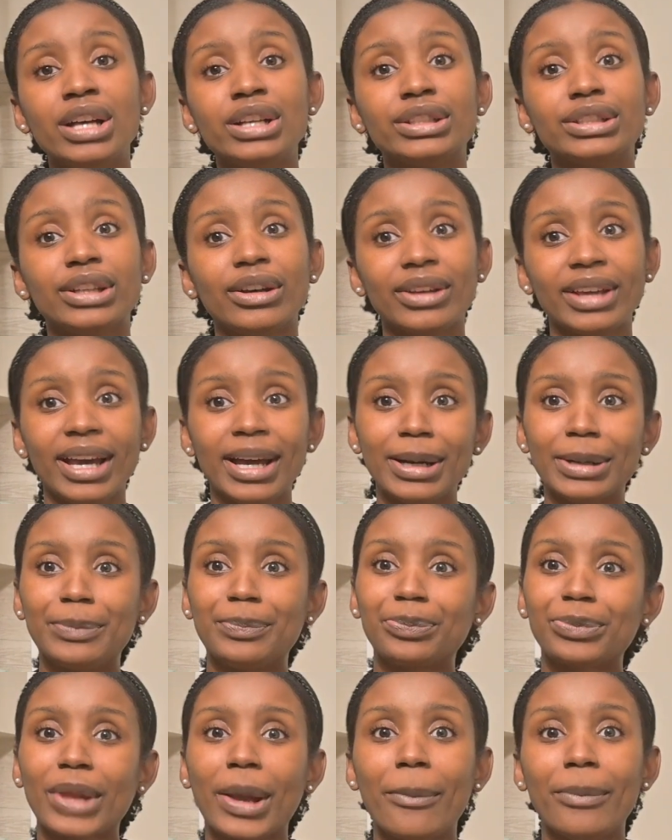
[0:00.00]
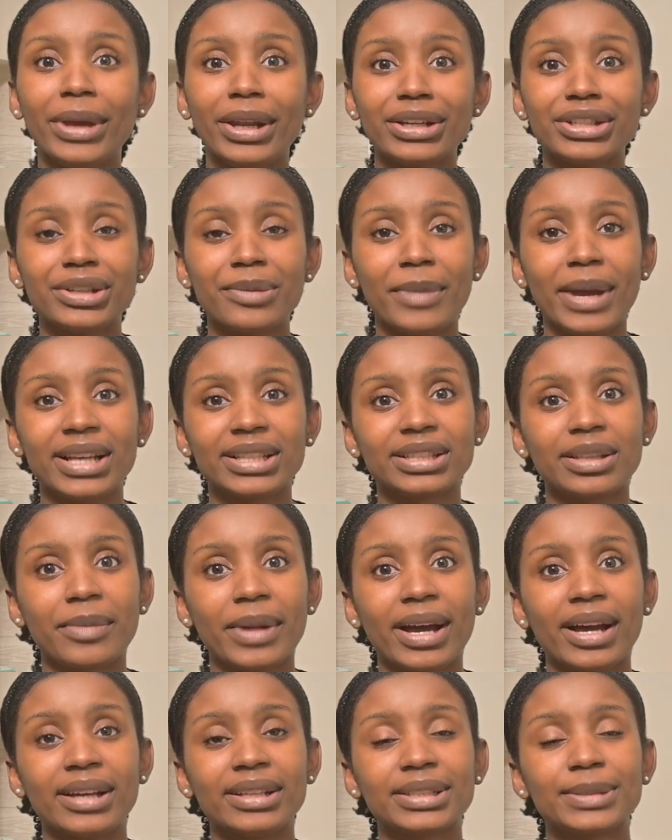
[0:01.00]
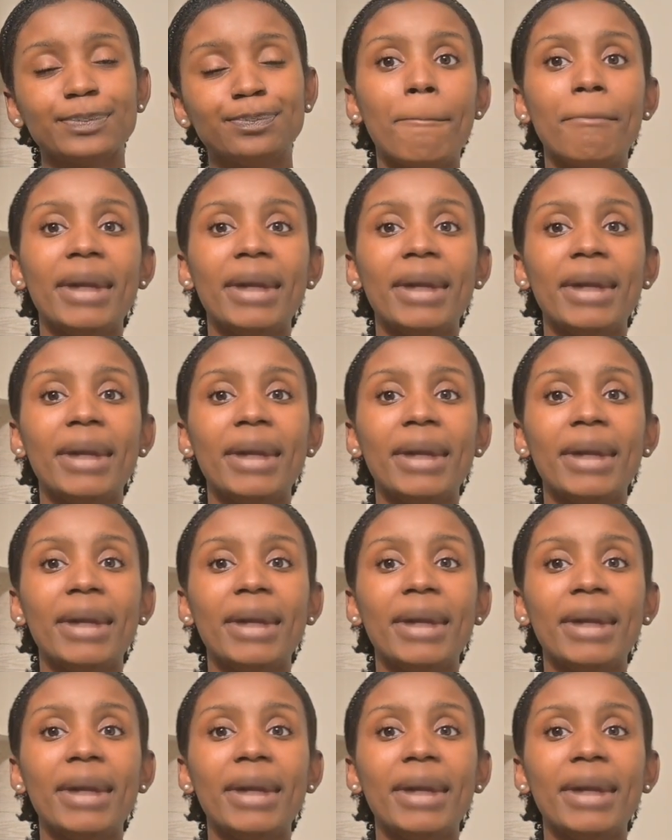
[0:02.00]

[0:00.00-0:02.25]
So yeah, miniature masterminds.